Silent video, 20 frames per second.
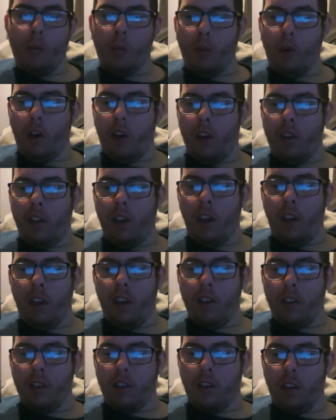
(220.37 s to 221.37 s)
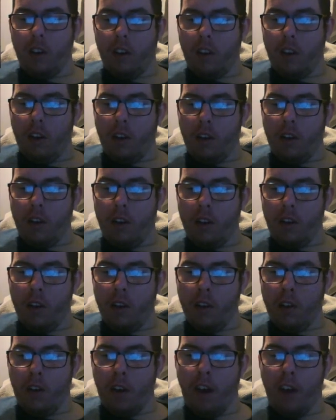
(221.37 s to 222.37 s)
but that's uh,
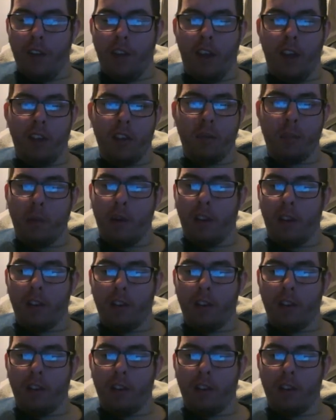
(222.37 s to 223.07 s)
at that speed,